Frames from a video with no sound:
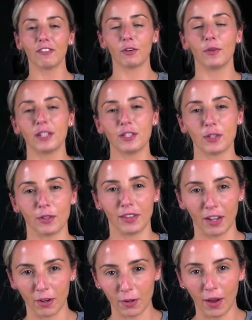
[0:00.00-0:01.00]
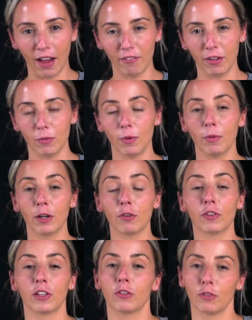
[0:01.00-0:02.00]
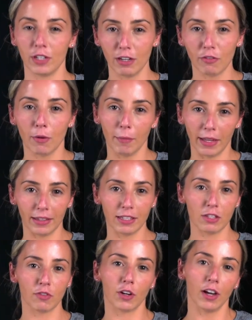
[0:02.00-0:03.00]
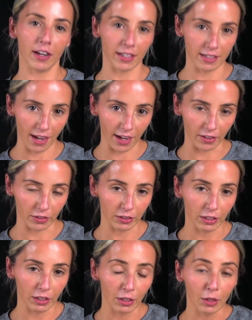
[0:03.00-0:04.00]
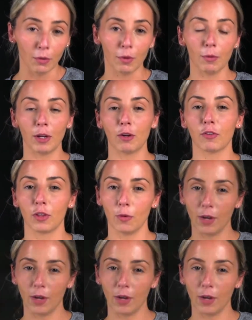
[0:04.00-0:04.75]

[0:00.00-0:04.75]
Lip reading: everyone, so there you have it. We went over the 3 different methods for cutting tile. We went over the